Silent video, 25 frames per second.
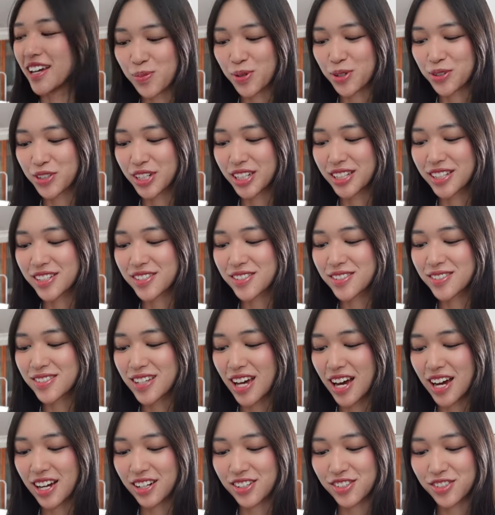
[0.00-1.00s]
Farine, this is
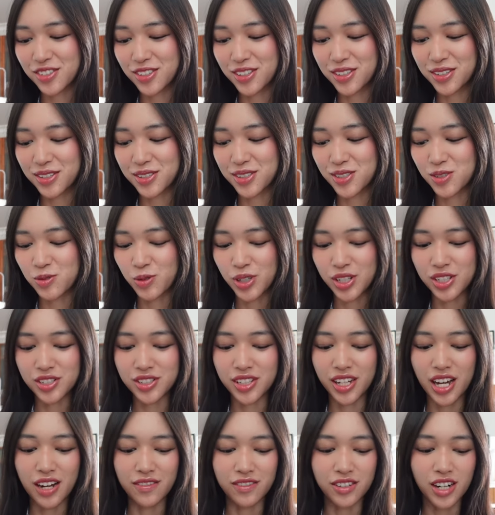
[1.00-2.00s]
actually the sweetest
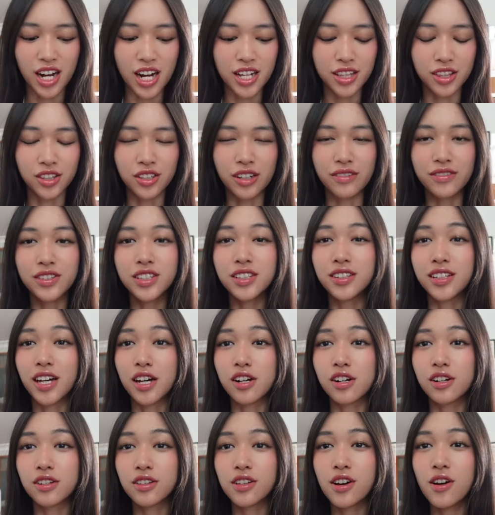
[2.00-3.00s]
thing ever. I love the
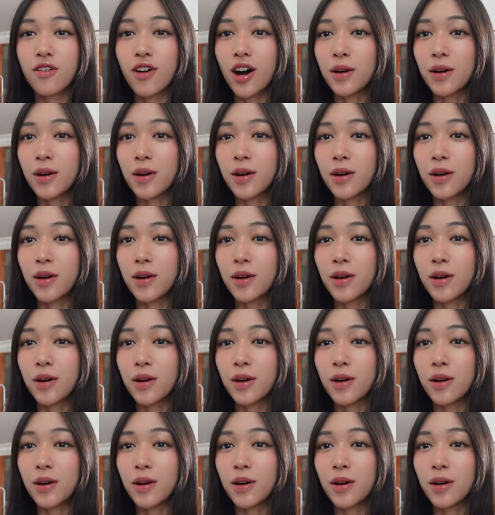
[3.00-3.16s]
letter though.